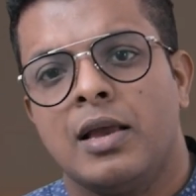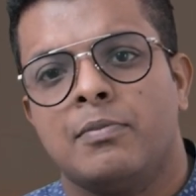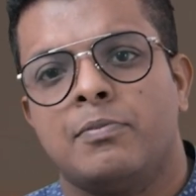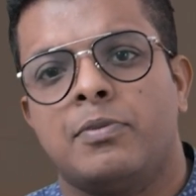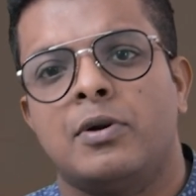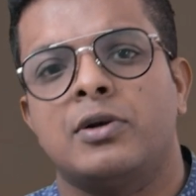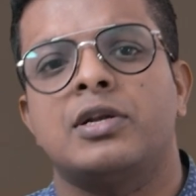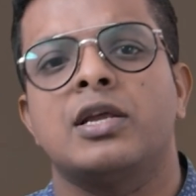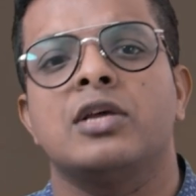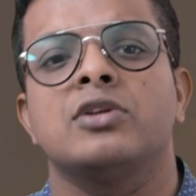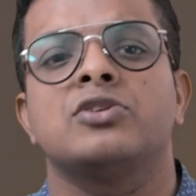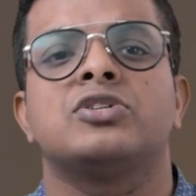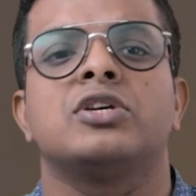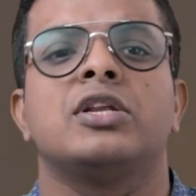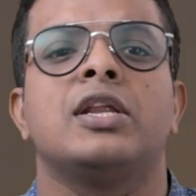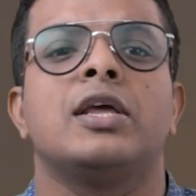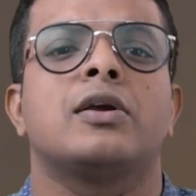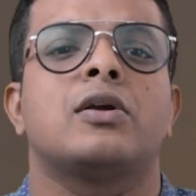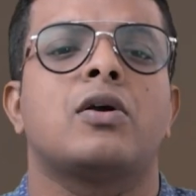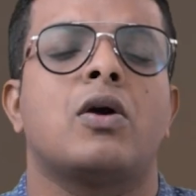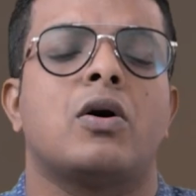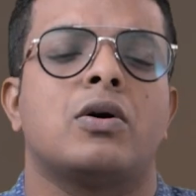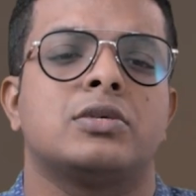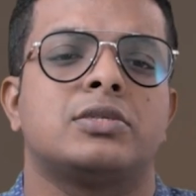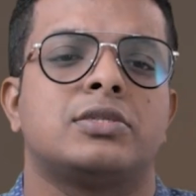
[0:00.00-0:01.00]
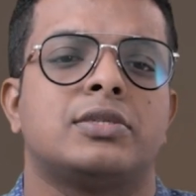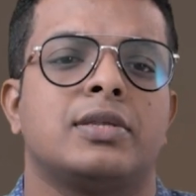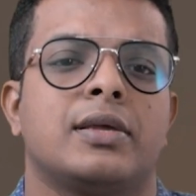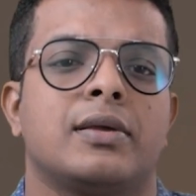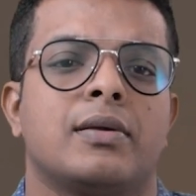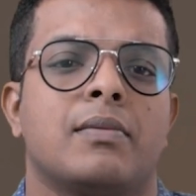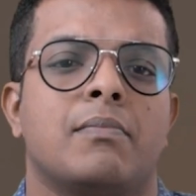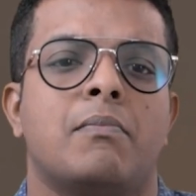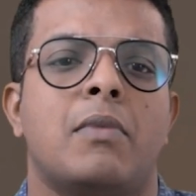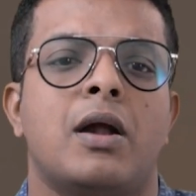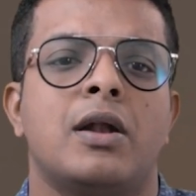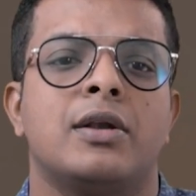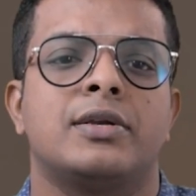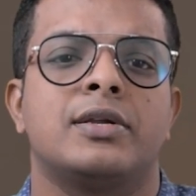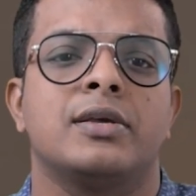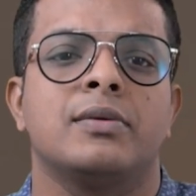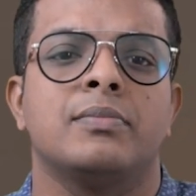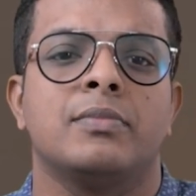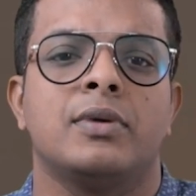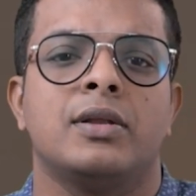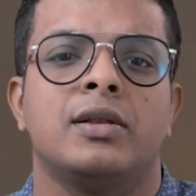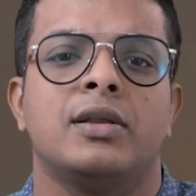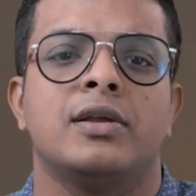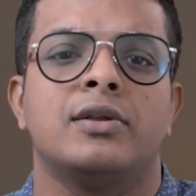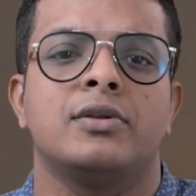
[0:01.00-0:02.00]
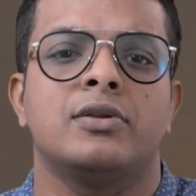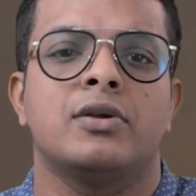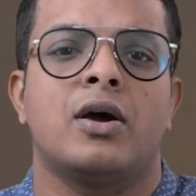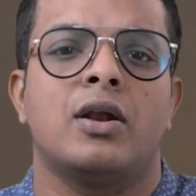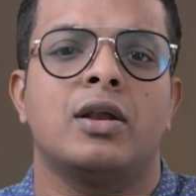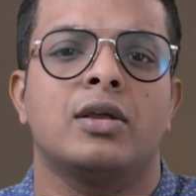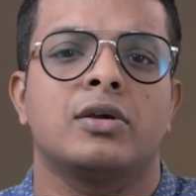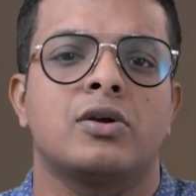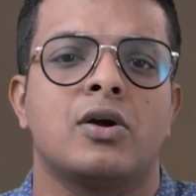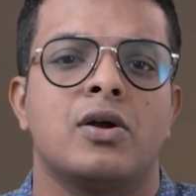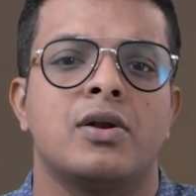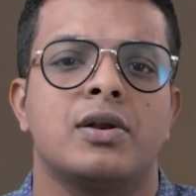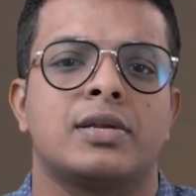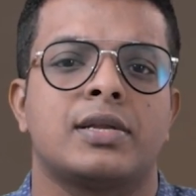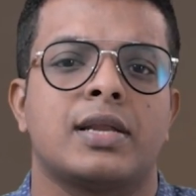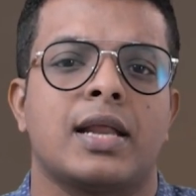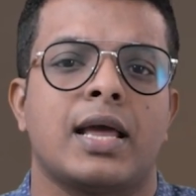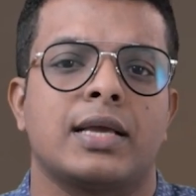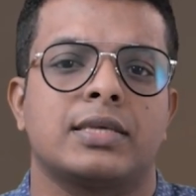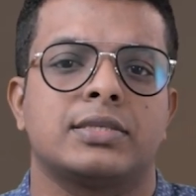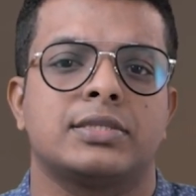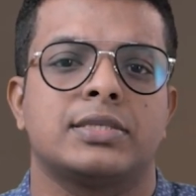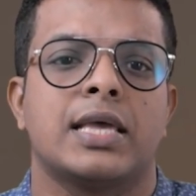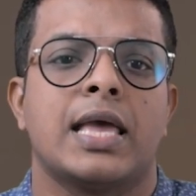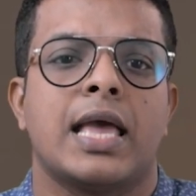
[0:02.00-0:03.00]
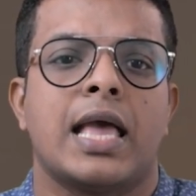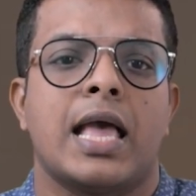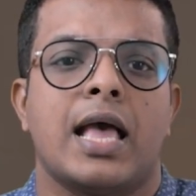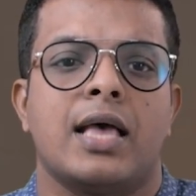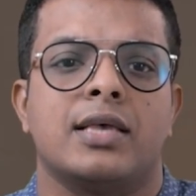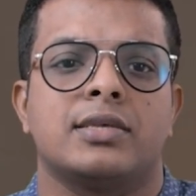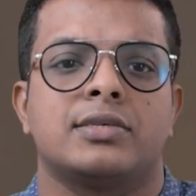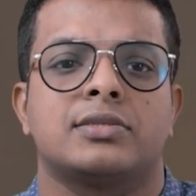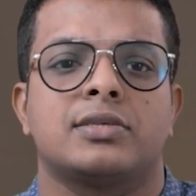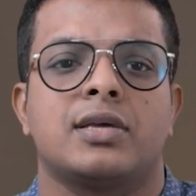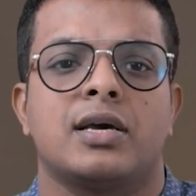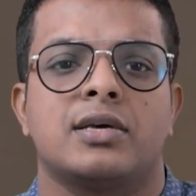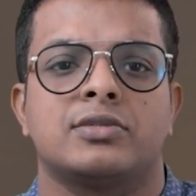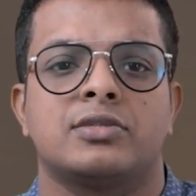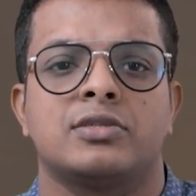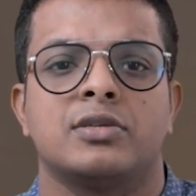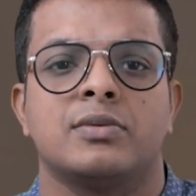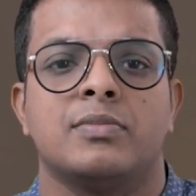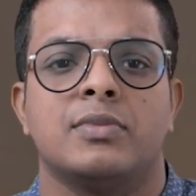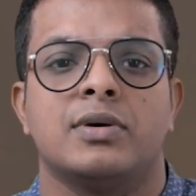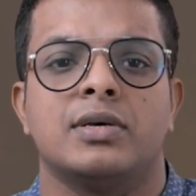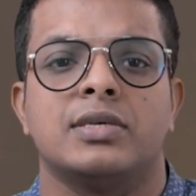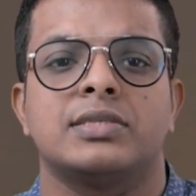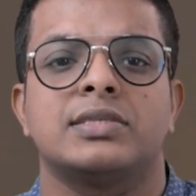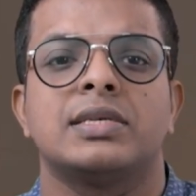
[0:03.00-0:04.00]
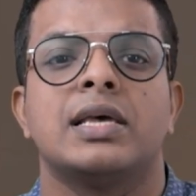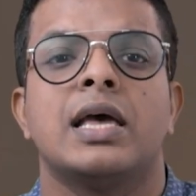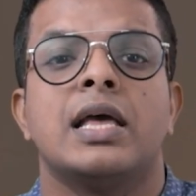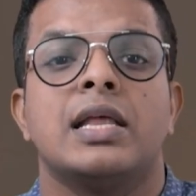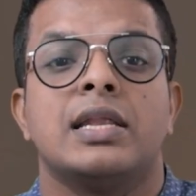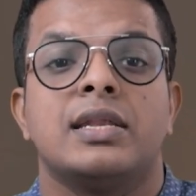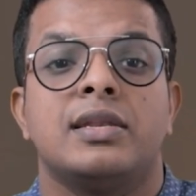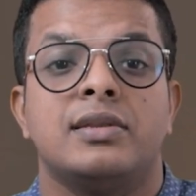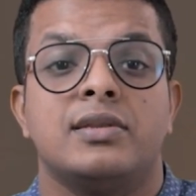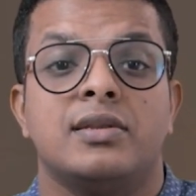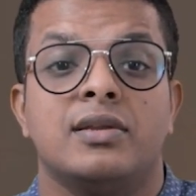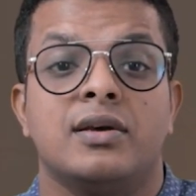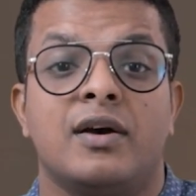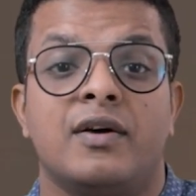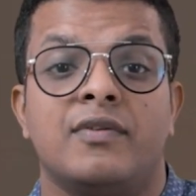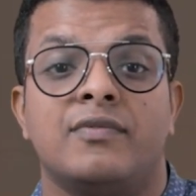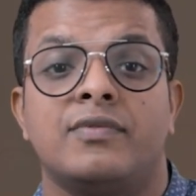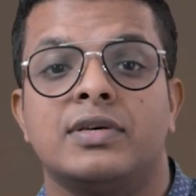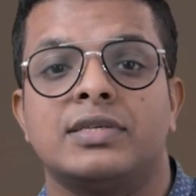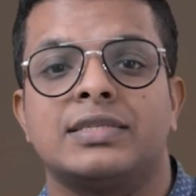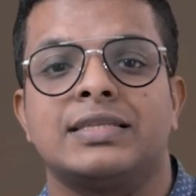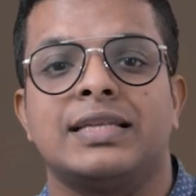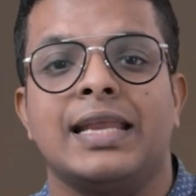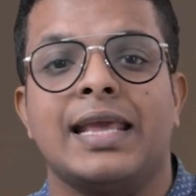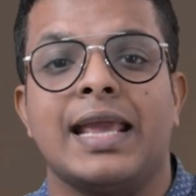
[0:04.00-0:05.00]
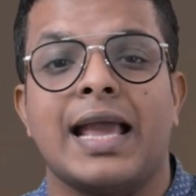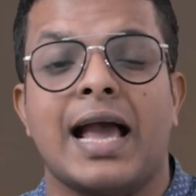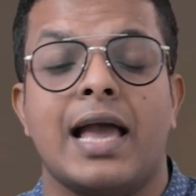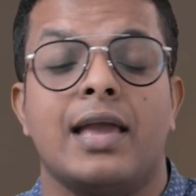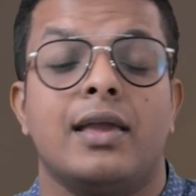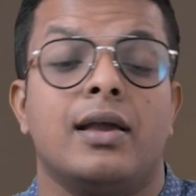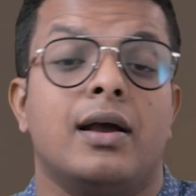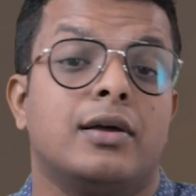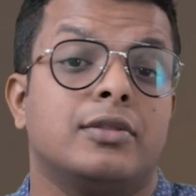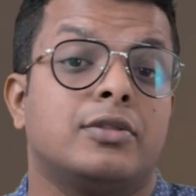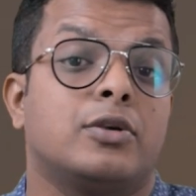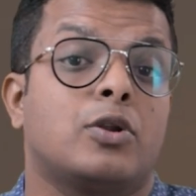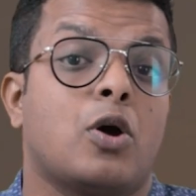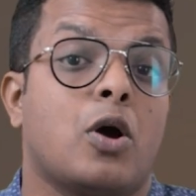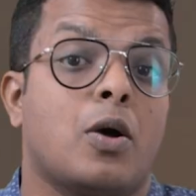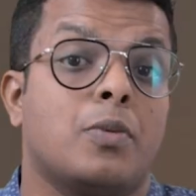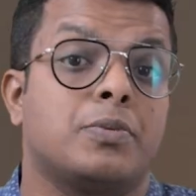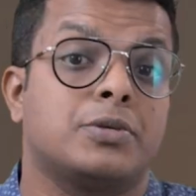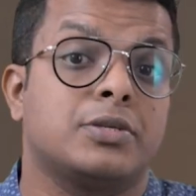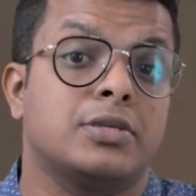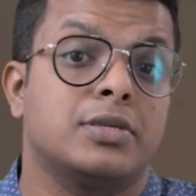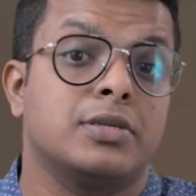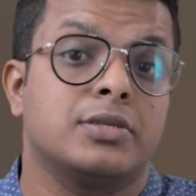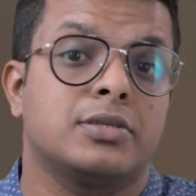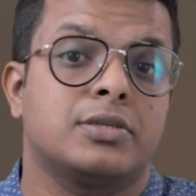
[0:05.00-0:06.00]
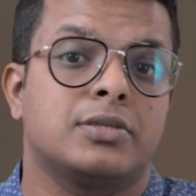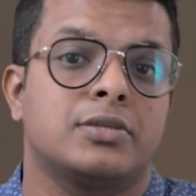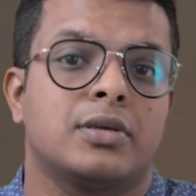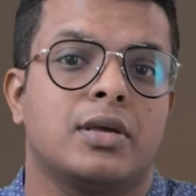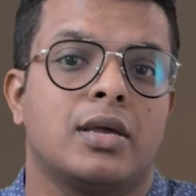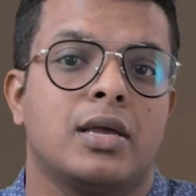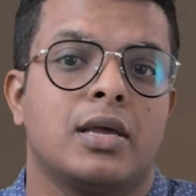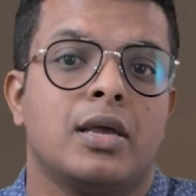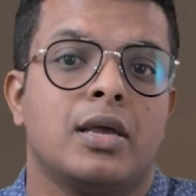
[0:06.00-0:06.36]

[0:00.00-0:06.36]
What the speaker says: potentially costing multi-million dollar contracts as customers nervously eye other options.